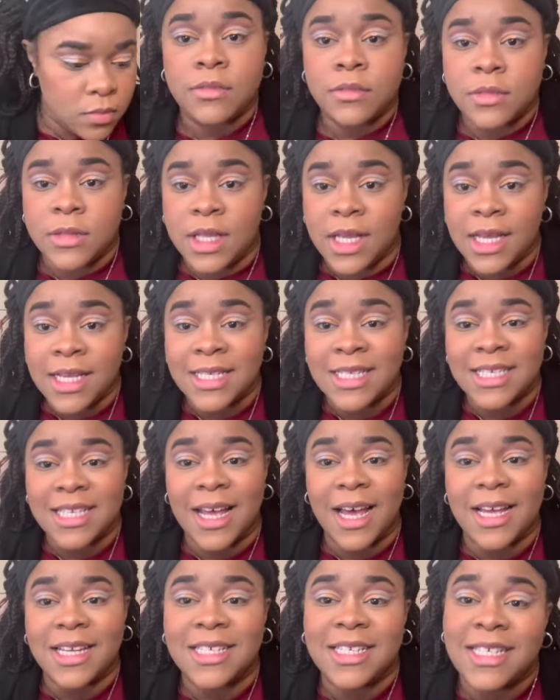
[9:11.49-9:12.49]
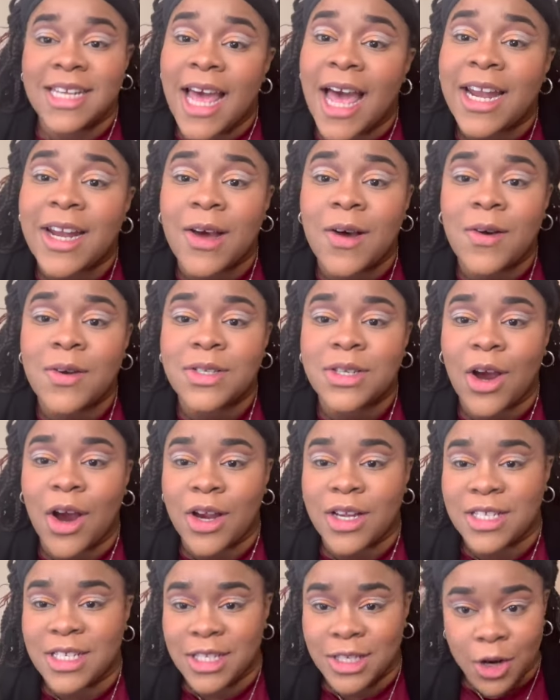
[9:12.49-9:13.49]
These shadows
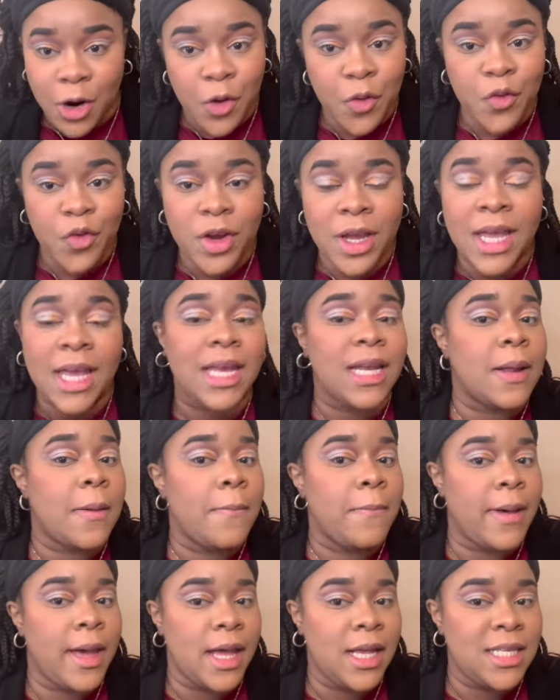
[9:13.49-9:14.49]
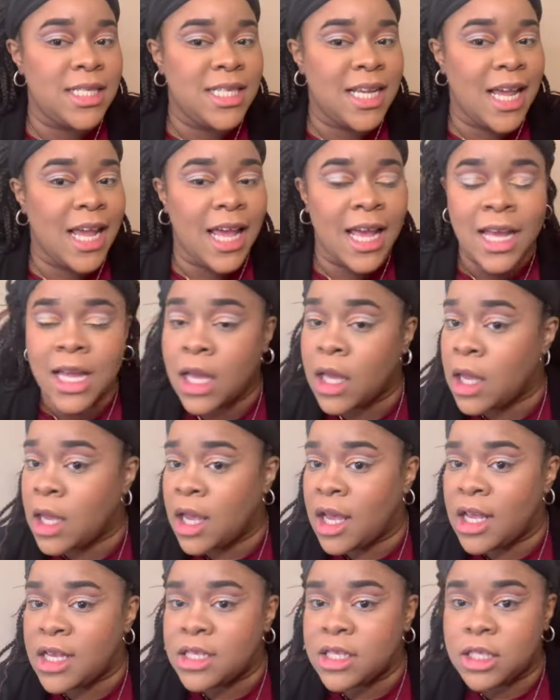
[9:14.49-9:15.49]
are so freaking amazing,
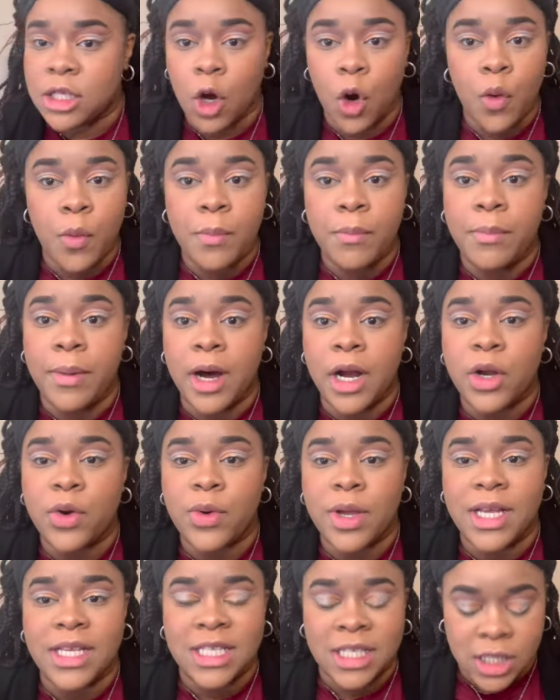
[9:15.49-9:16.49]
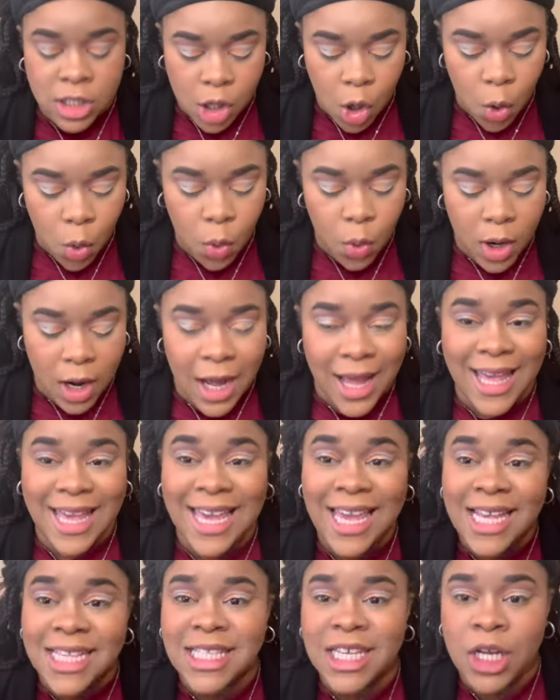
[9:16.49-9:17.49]
so buttery, so
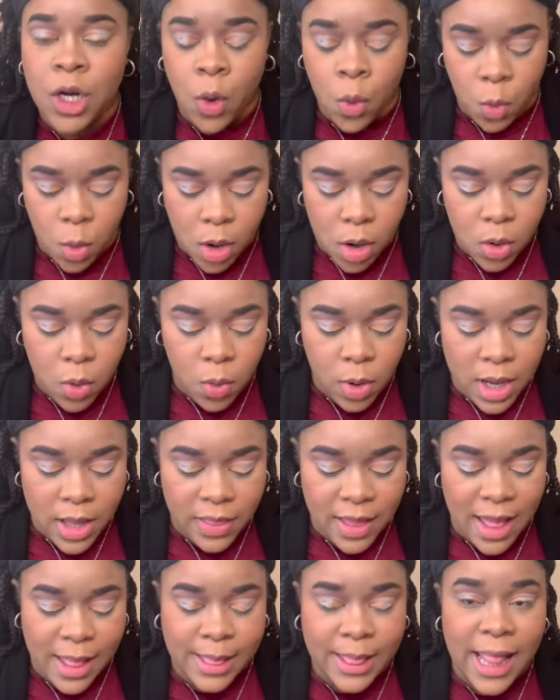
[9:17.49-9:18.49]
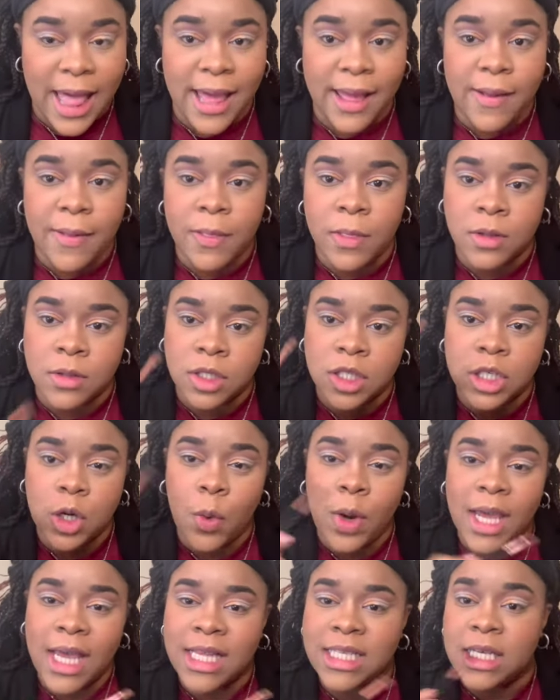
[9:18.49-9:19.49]
easy to work with, and like
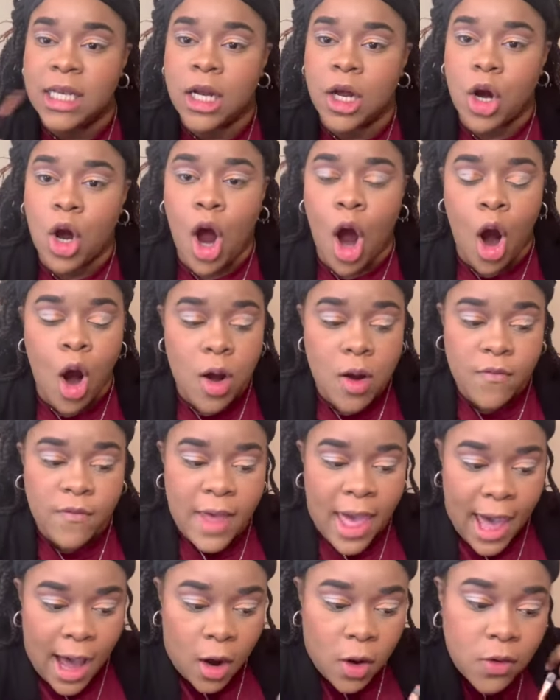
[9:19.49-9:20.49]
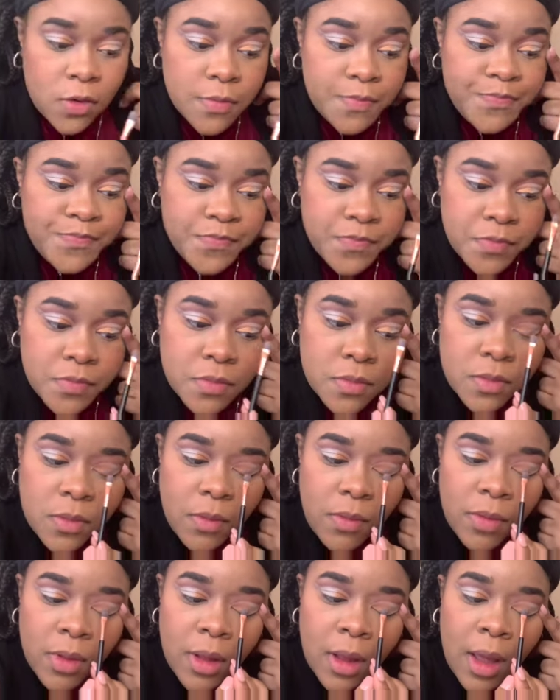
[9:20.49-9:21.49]
so easy to carve out
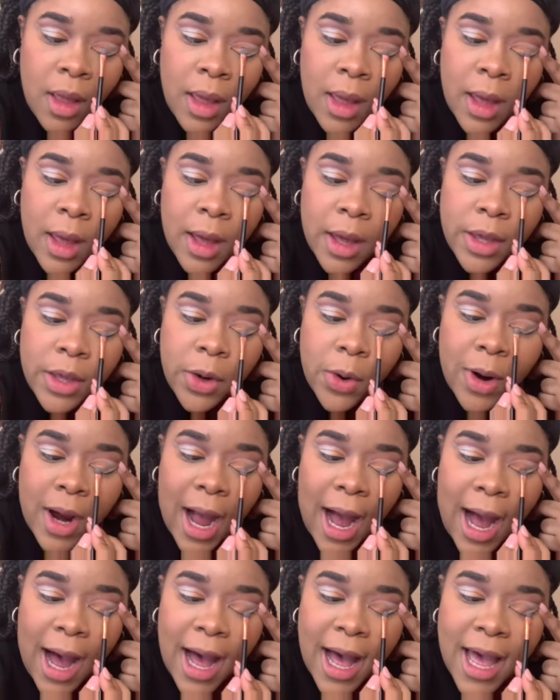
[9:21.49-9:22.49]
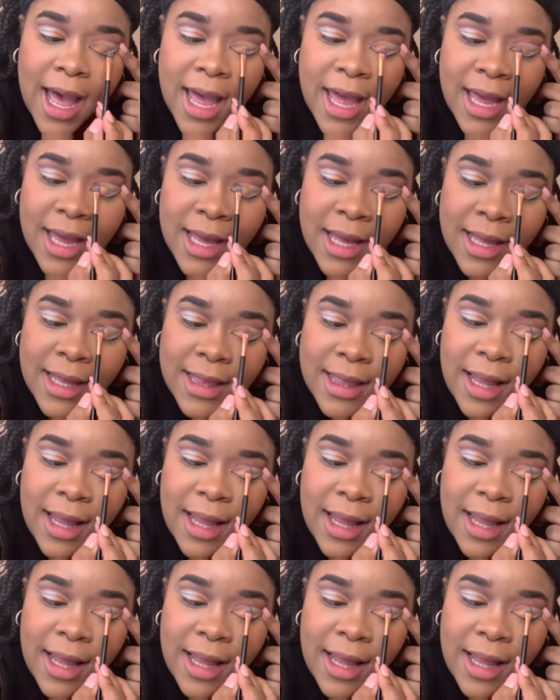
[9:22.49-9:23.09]
your eye.